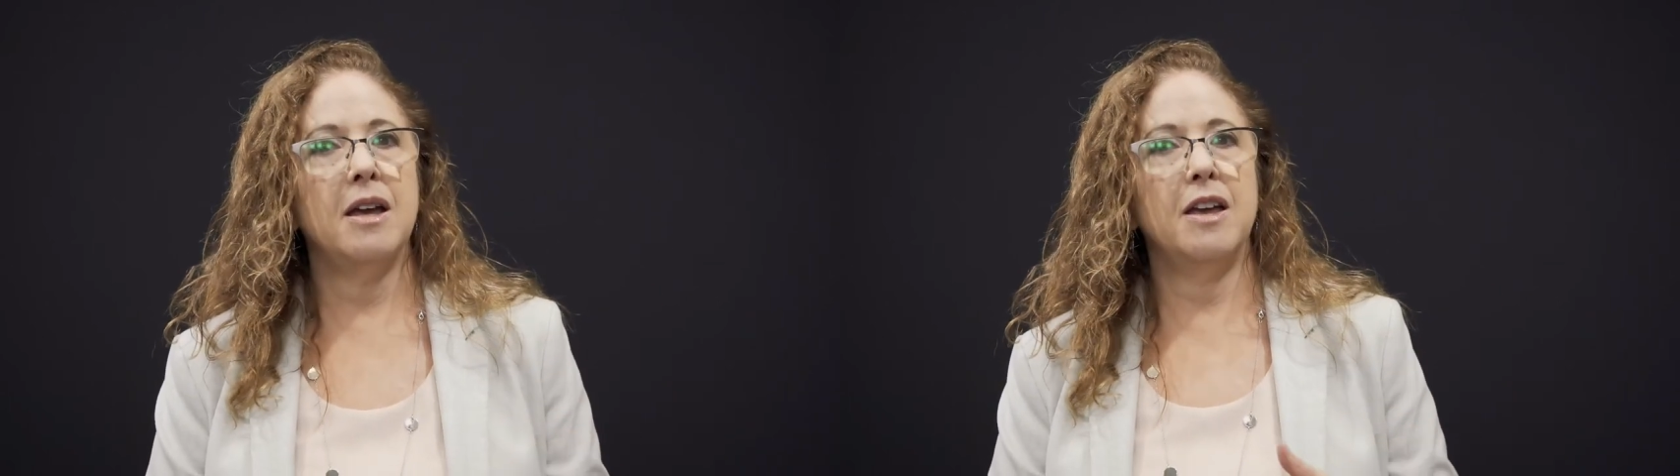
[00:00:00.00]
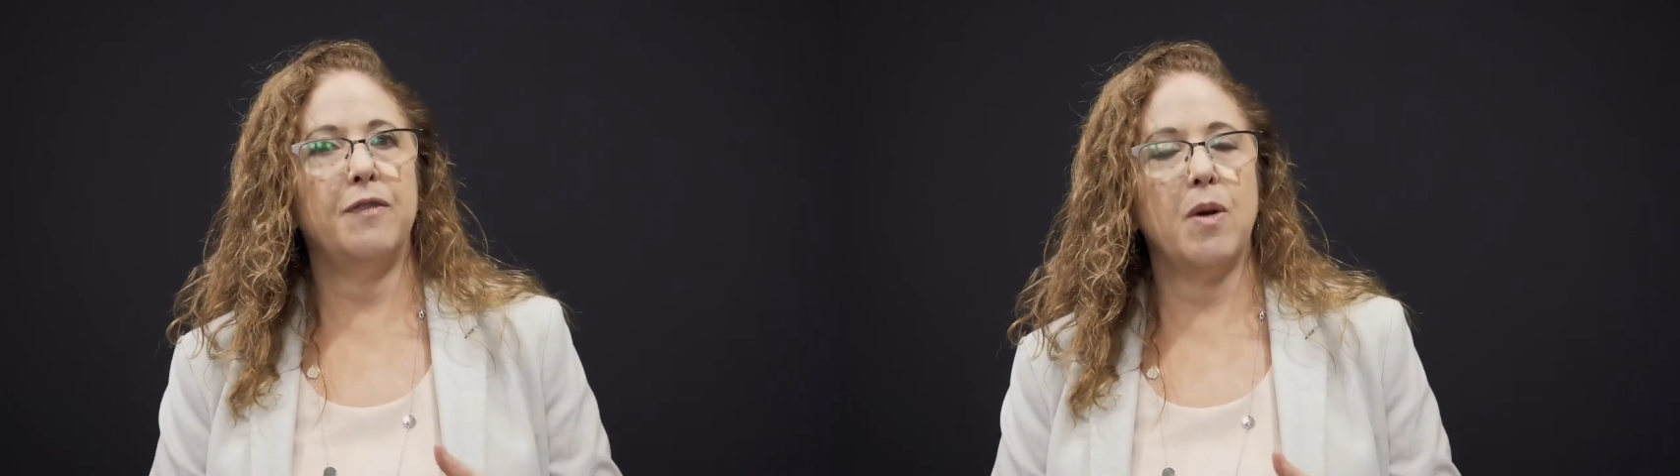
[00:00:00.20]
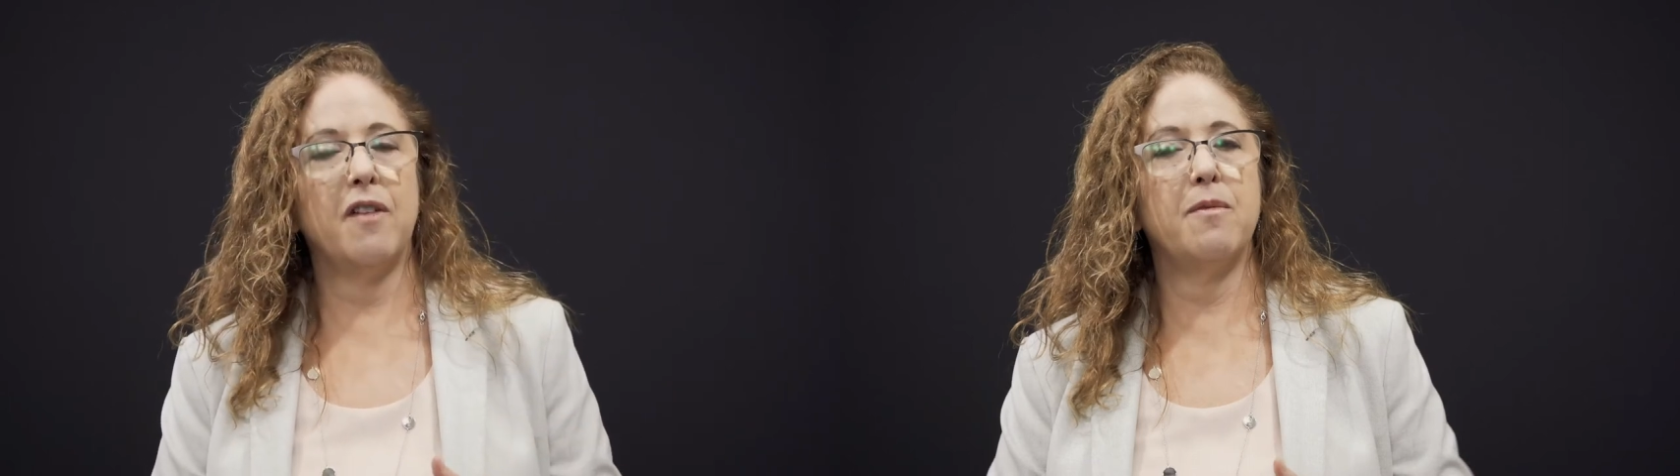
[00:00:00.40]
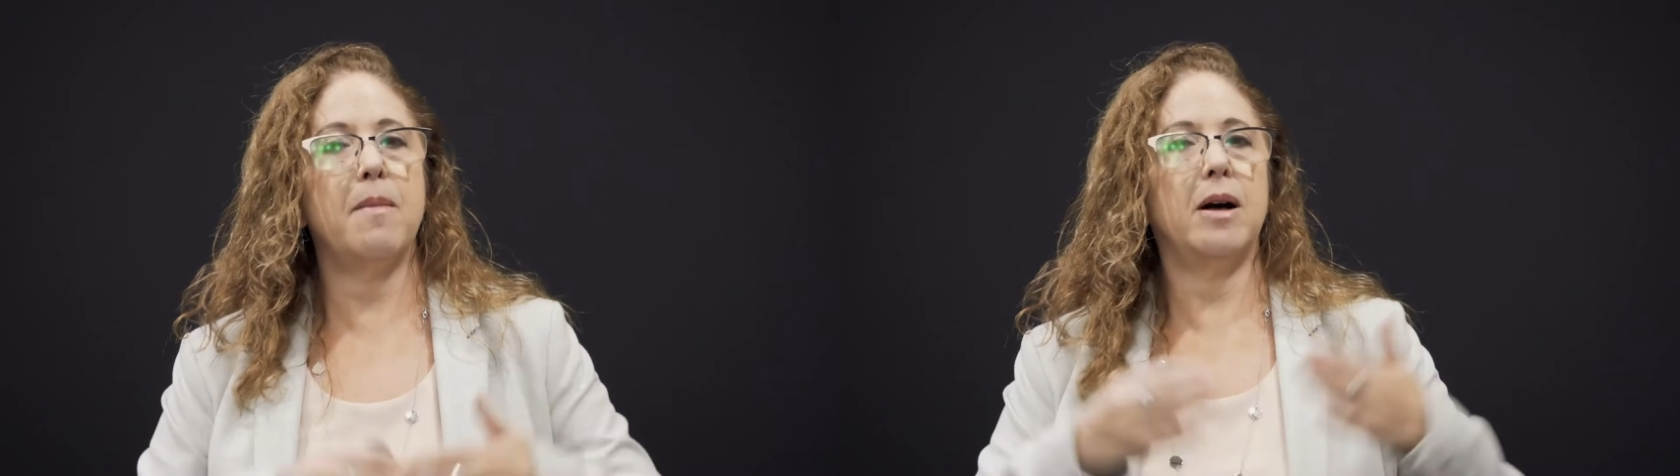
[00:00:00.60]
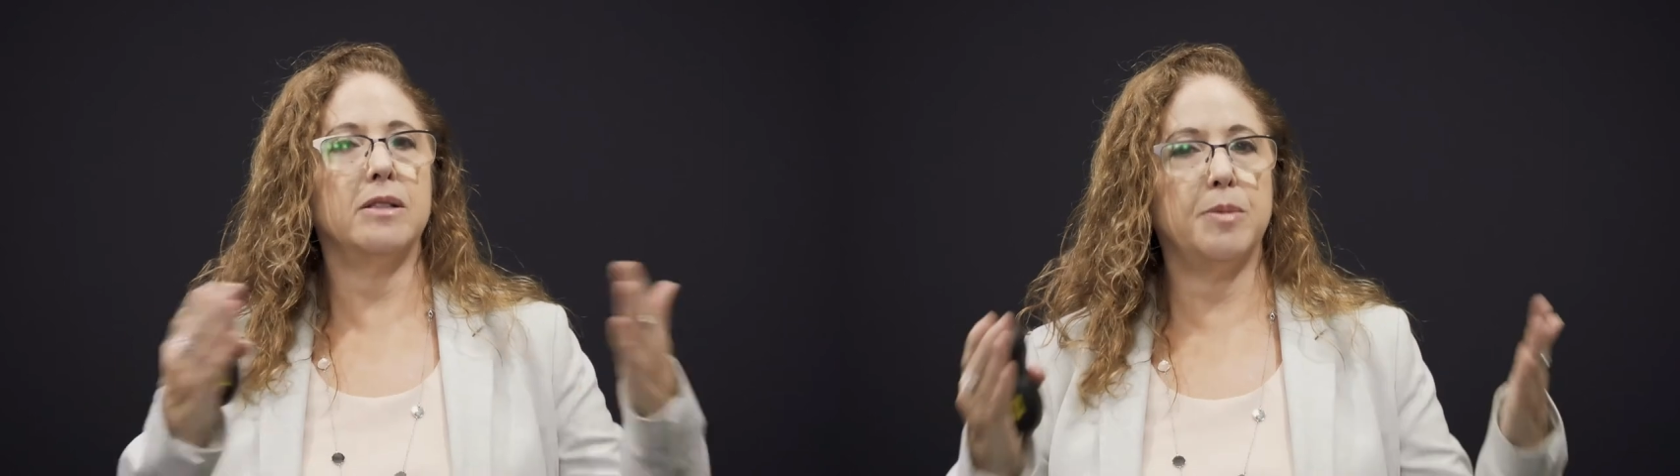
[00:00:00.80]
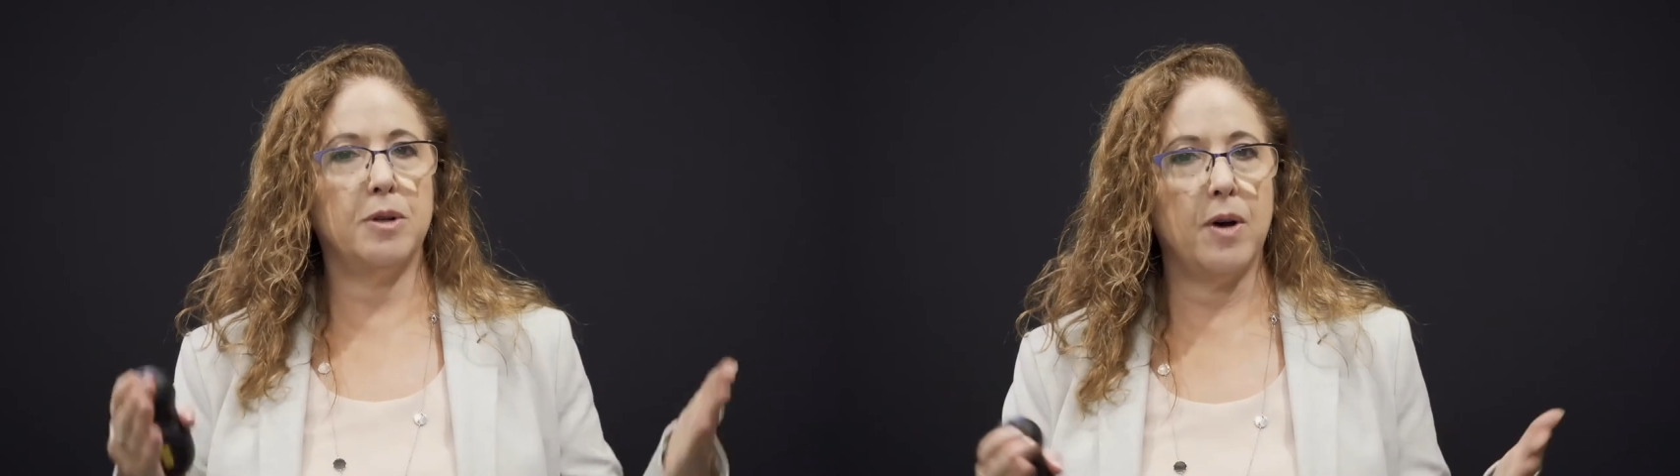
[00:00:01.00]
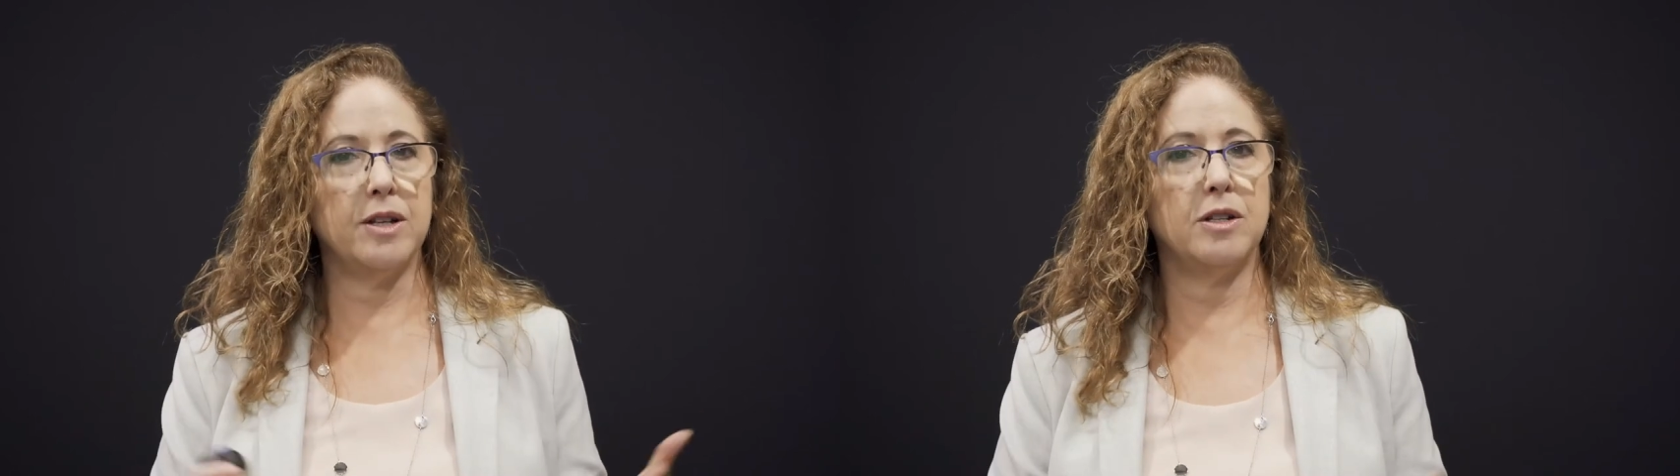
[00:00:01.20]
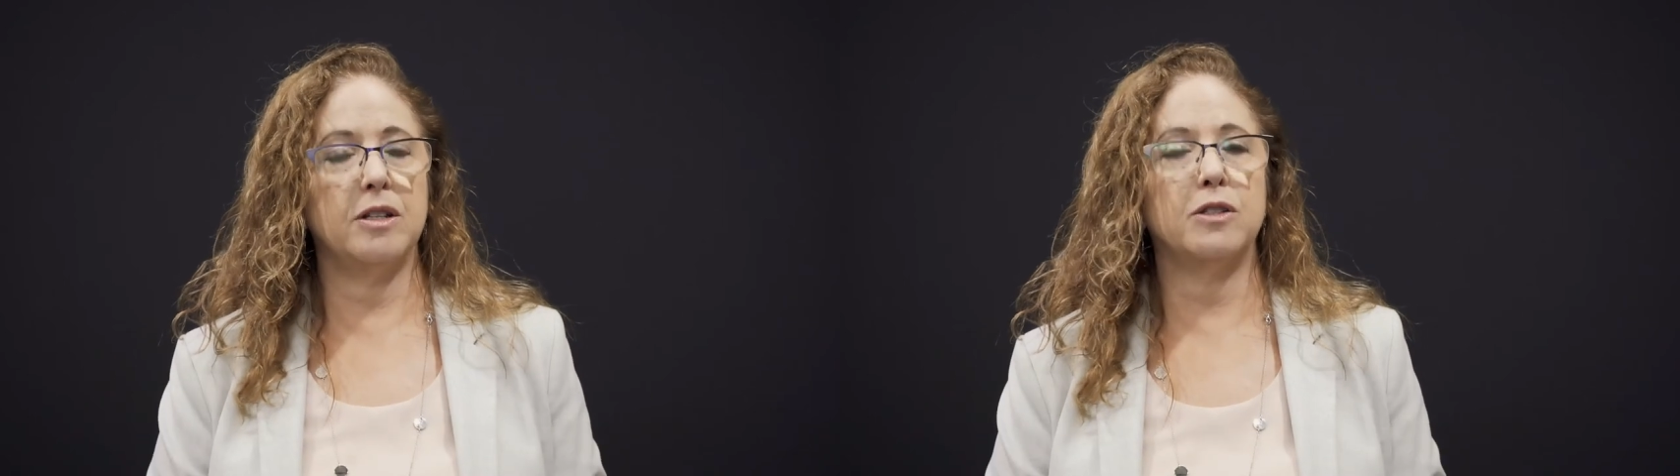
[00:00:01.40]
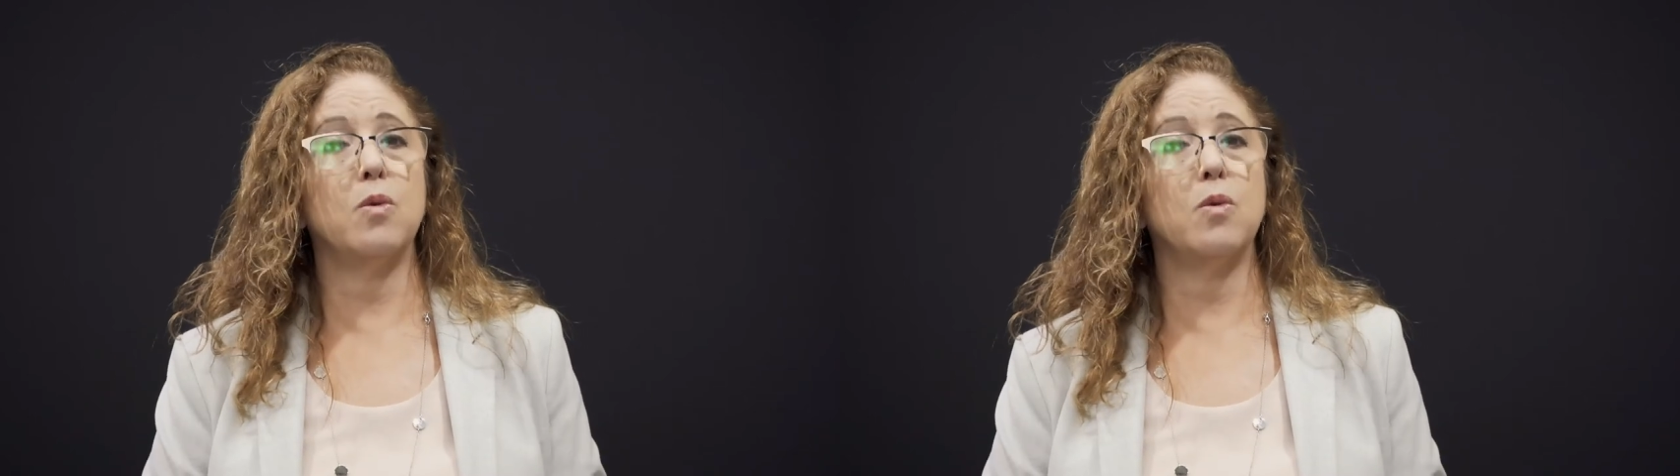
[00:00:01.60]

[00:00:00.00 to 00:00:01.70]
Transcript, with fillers: If you have multiple questions